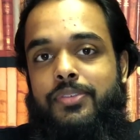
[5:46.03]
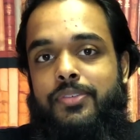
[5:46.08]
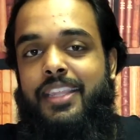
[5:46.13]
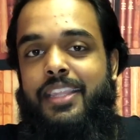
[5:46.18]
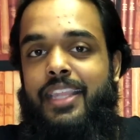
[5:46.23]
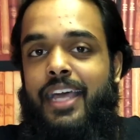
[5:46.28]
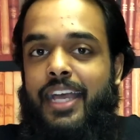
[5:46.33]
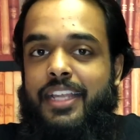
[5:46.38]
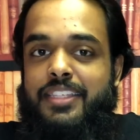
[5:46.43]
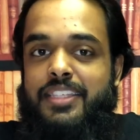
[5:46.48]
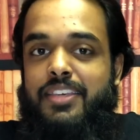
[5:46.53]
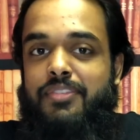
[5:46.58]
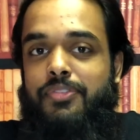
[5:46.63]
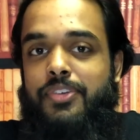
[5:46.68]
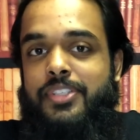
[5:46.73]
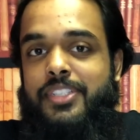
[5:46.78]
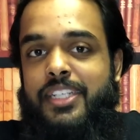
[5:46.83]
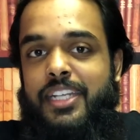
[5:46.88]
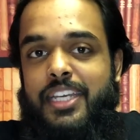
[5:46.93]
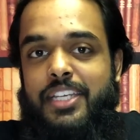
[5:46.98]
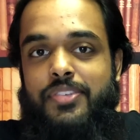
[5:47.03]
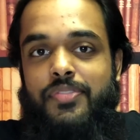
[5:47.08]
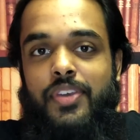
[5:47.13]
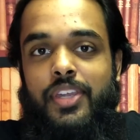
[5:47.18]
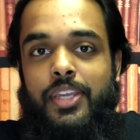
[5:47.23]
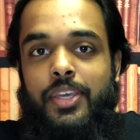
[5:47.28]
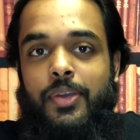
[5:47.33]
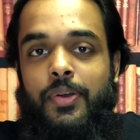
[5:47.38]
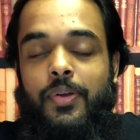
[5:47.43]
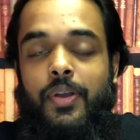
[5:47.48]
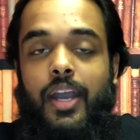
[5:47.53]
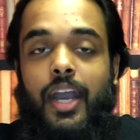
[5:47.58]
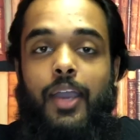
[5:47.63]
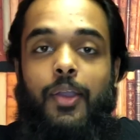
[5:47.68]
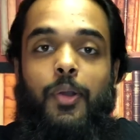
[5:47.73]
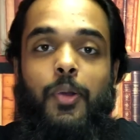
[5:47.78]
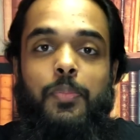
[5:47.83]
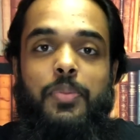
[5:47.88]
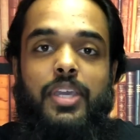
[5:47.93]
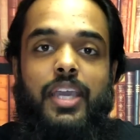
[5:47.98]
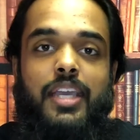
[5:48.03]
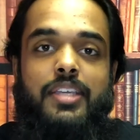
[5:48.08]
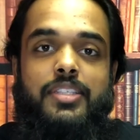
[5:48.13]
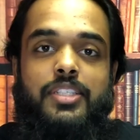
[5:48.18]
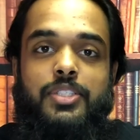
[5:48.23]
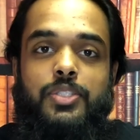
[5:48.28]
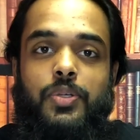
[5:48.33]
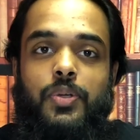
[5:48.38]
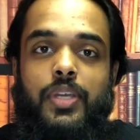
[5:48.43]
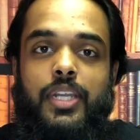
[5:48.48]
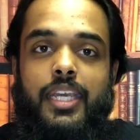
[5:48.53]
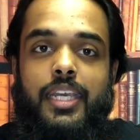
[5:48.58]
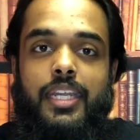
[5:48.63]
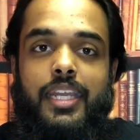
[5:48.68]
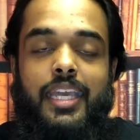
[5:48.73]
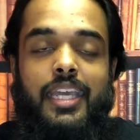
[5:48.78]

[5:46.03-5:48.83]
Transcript: That's it for today's video. I hope you guys enjoyed it,